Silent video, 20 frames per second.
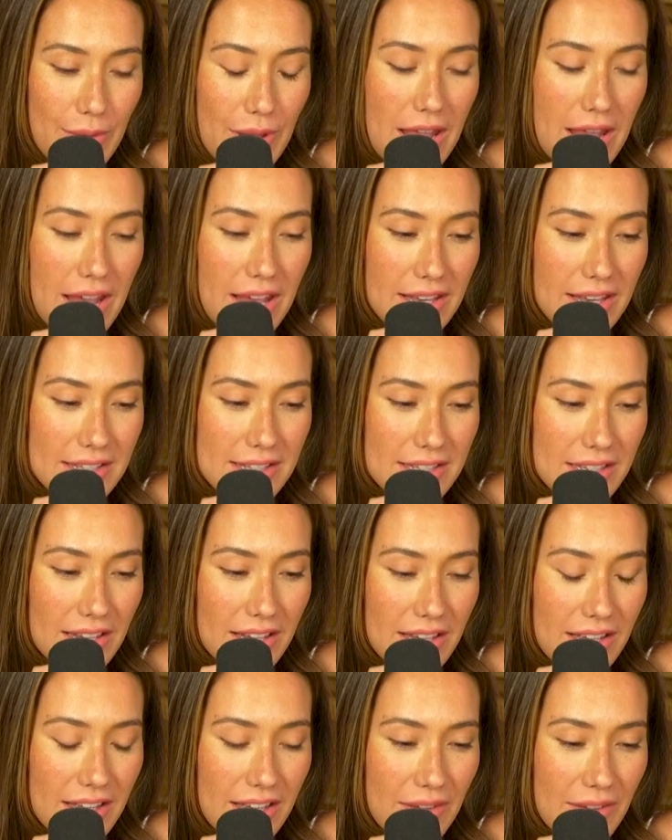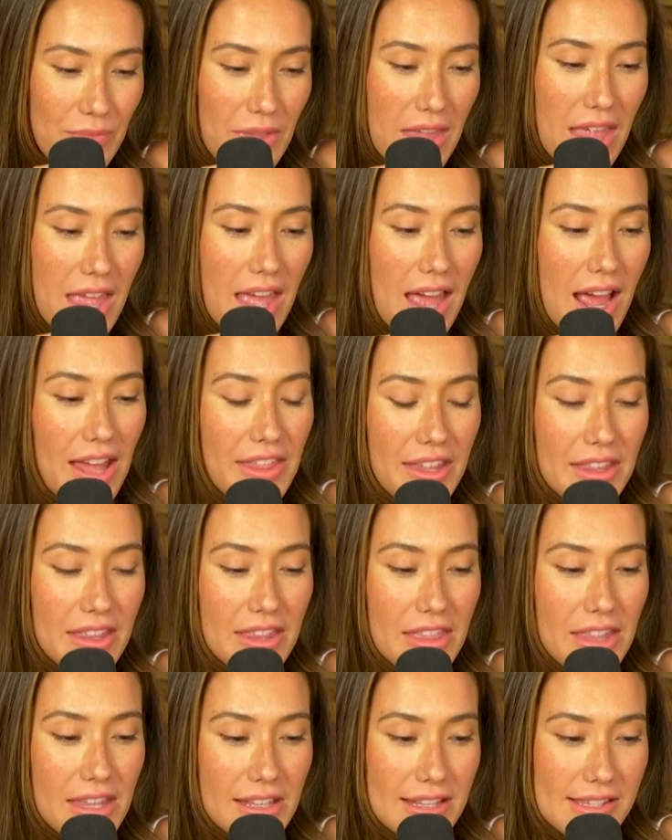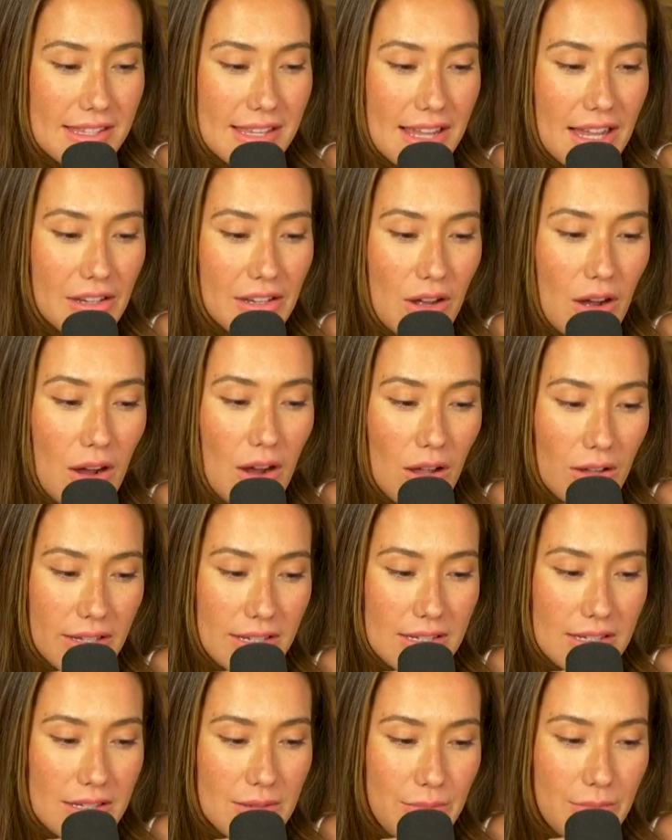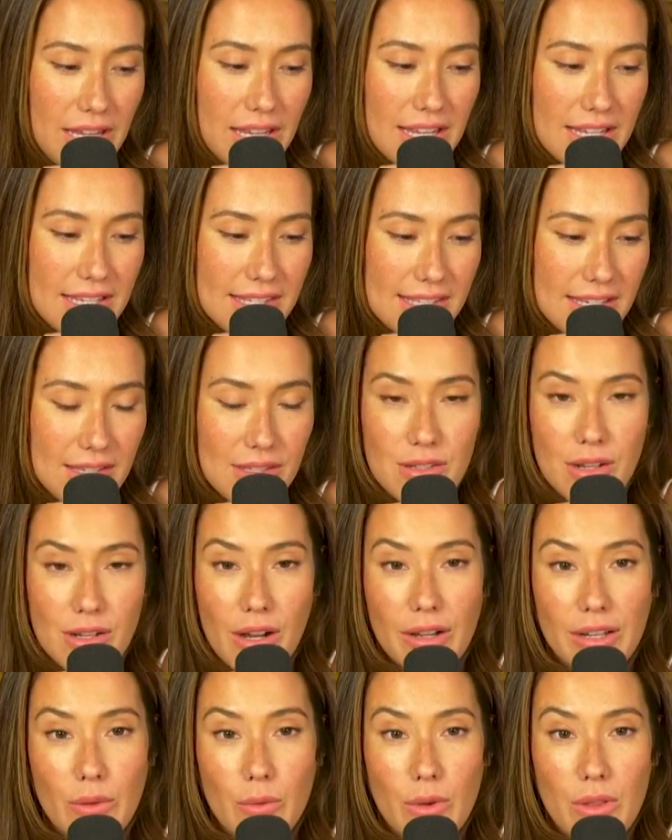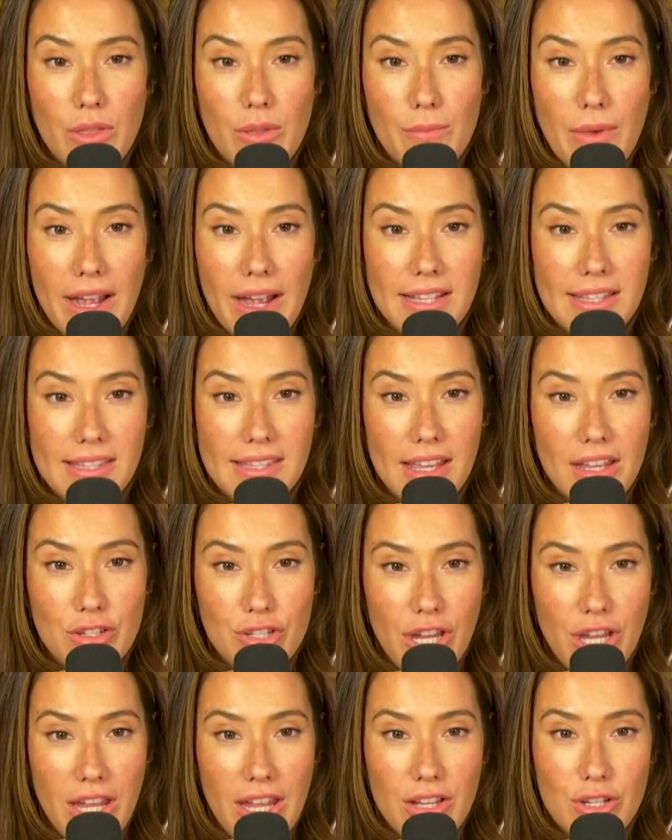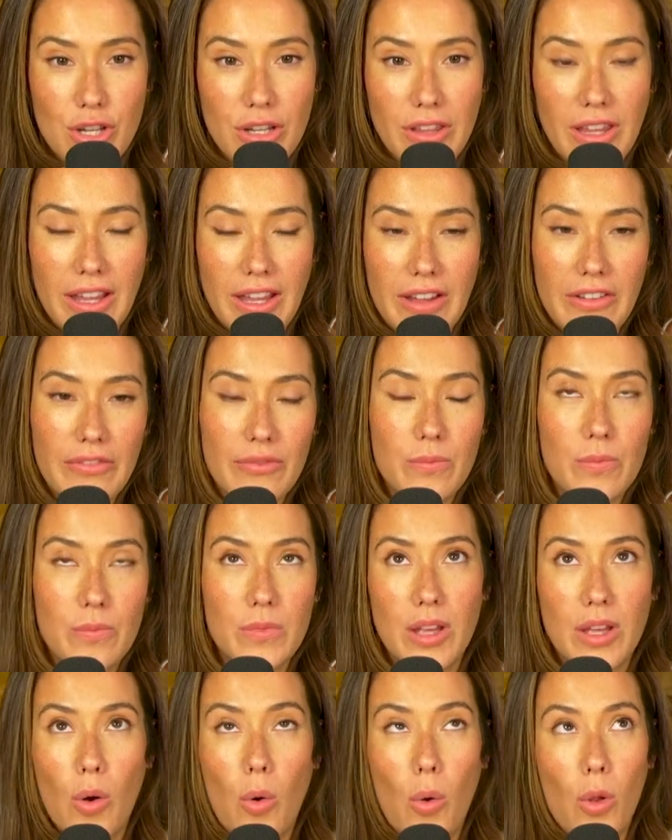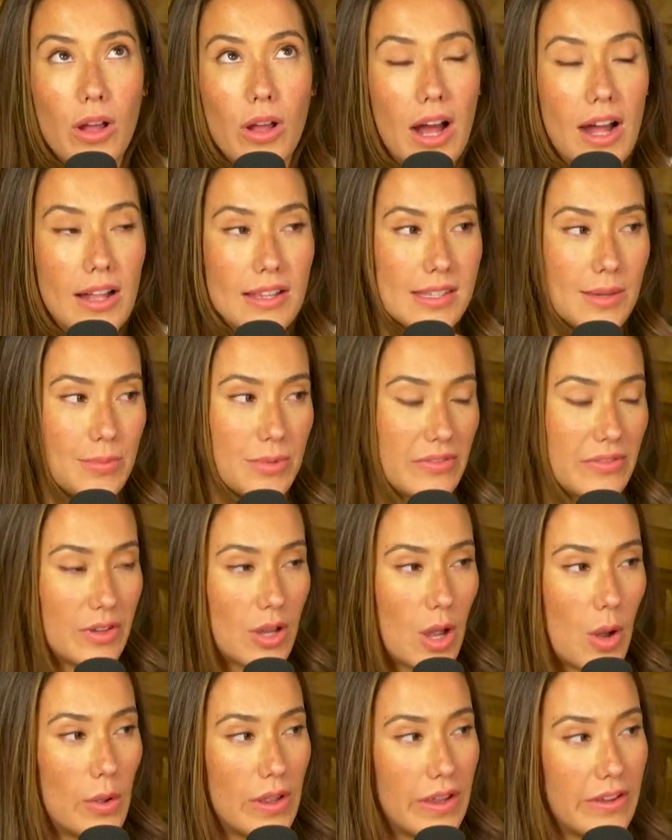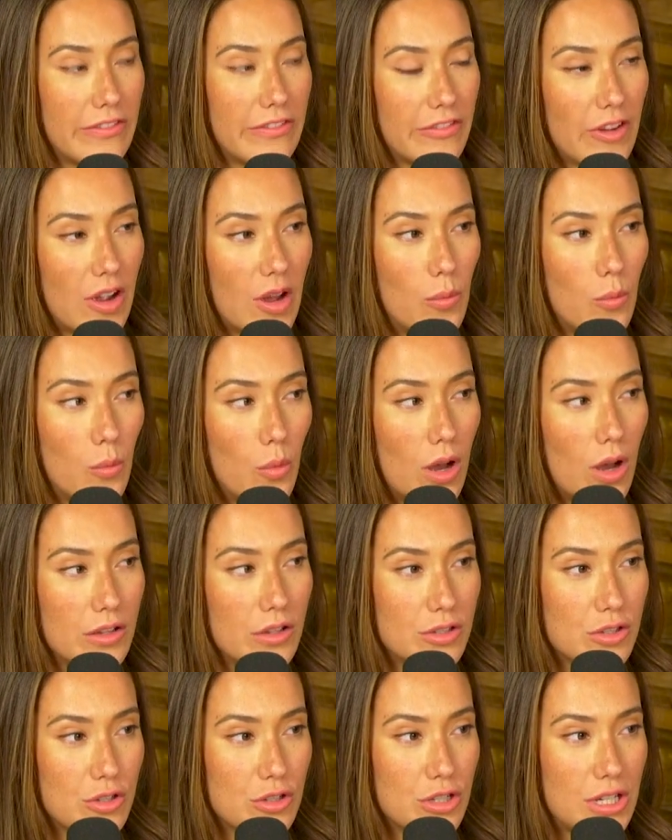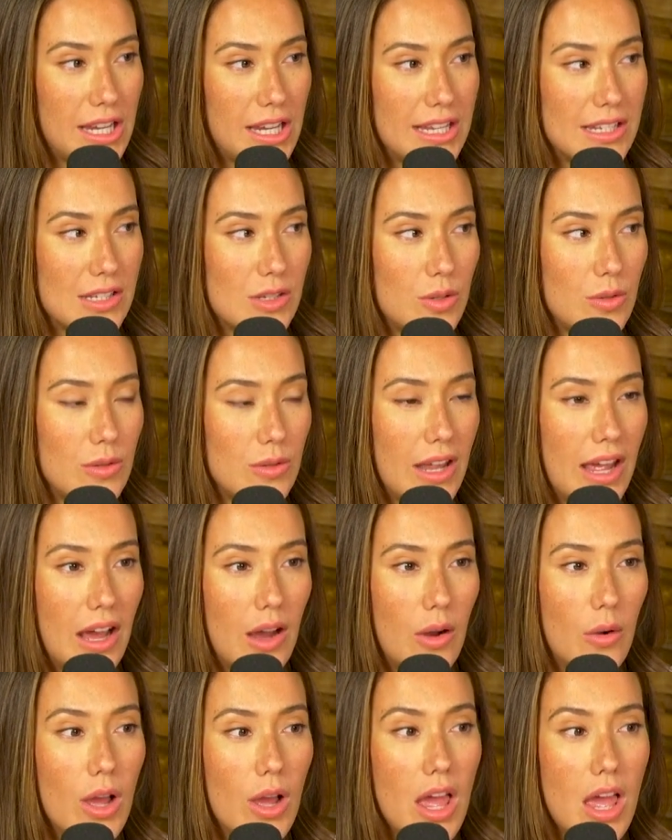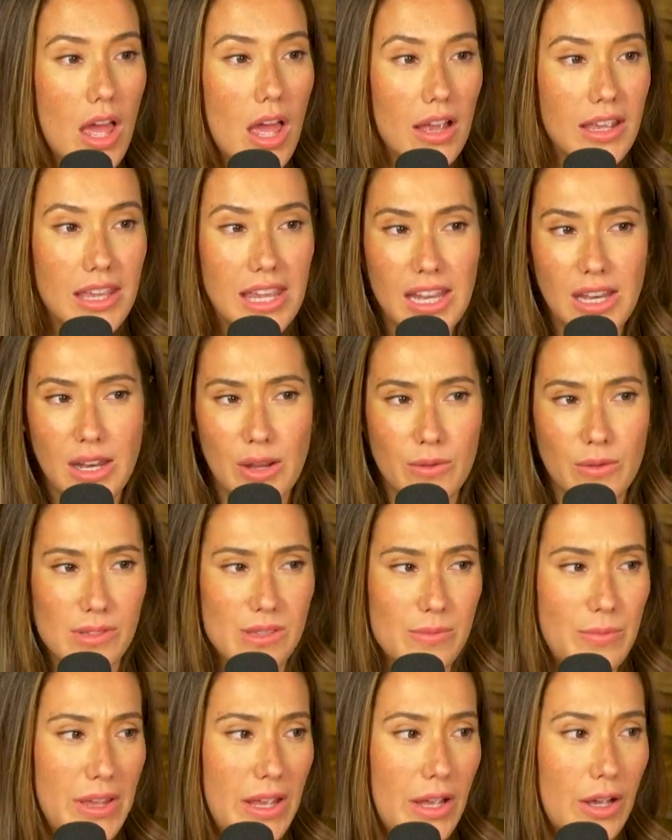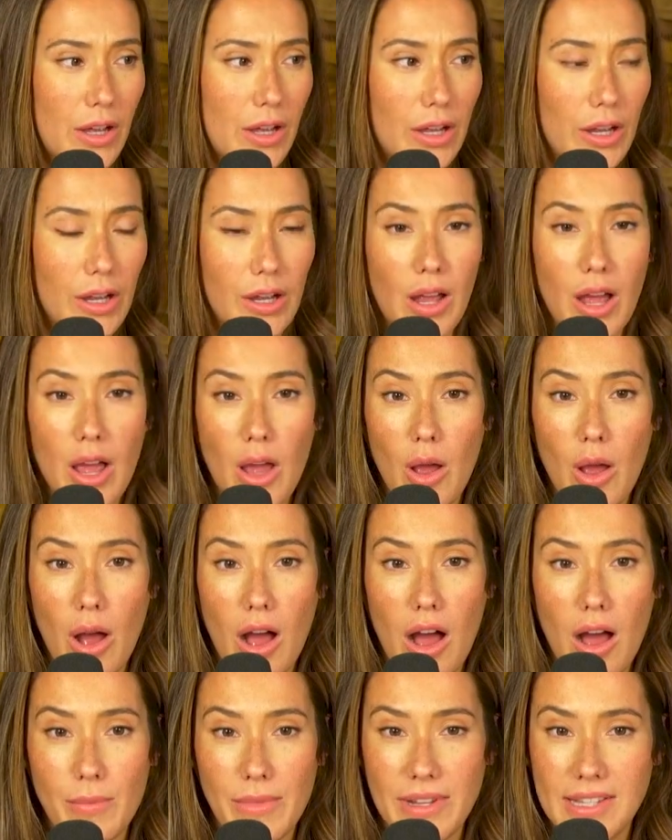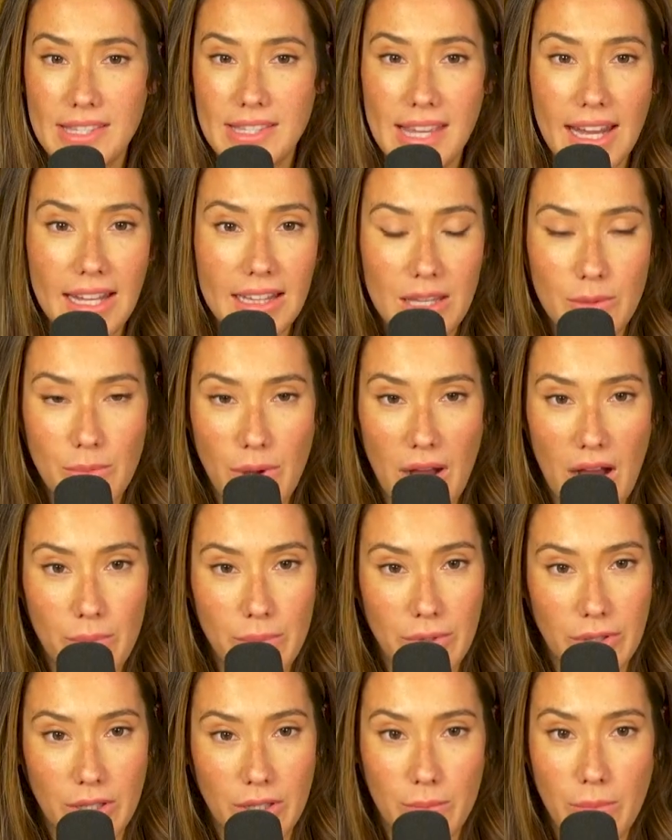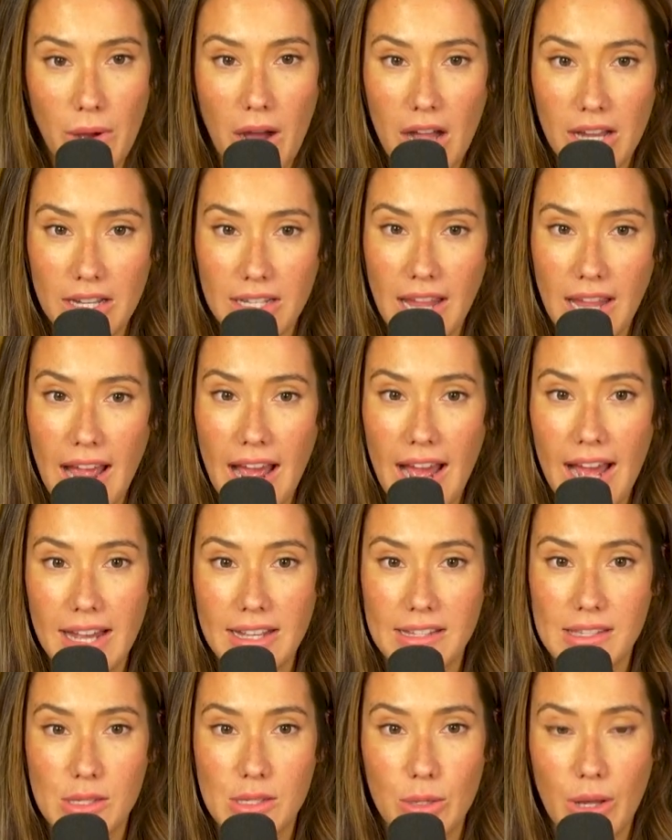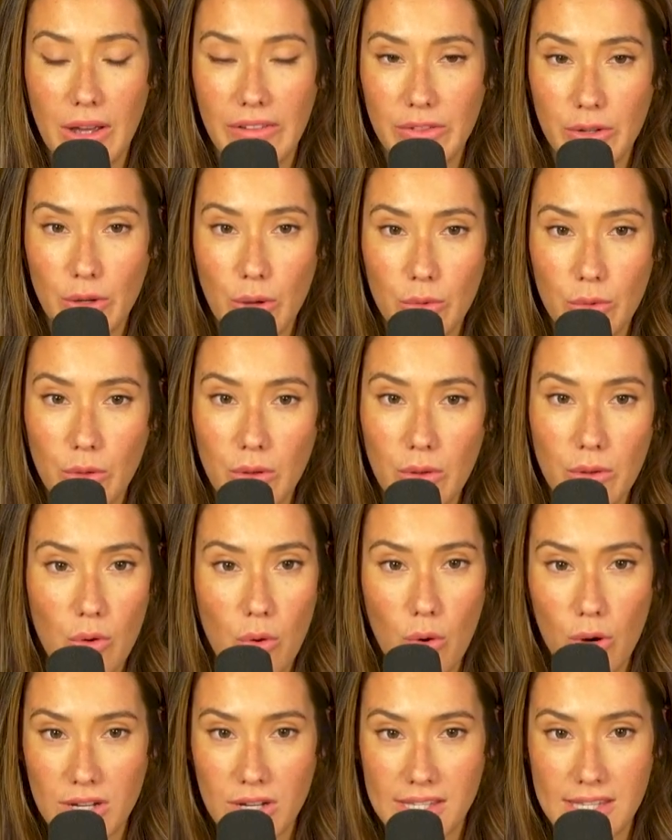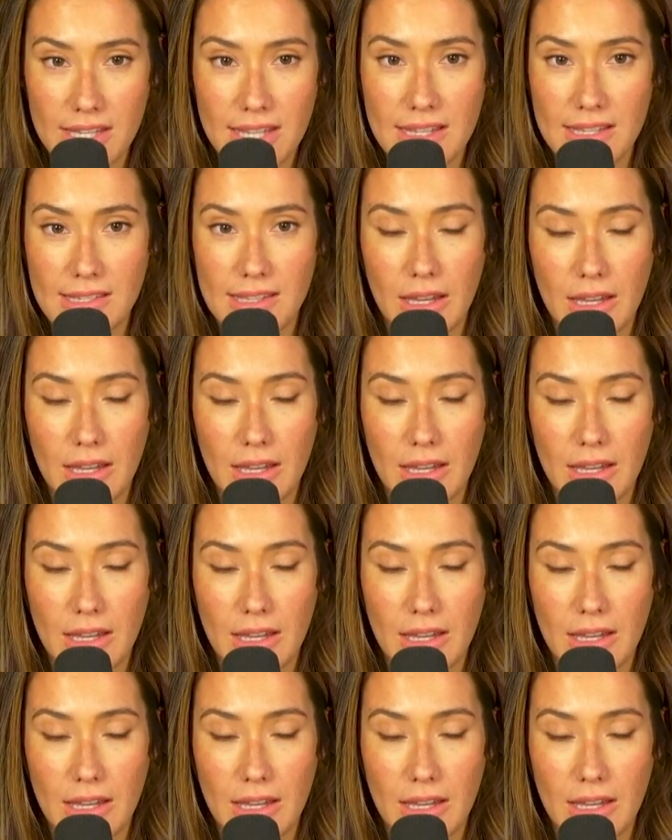And I think the thing that's kind of calling to me is like starting with mindset change and like the whole concept of going from Wall Street to now keynote speaker, insanely popular podcast. You have your own courses.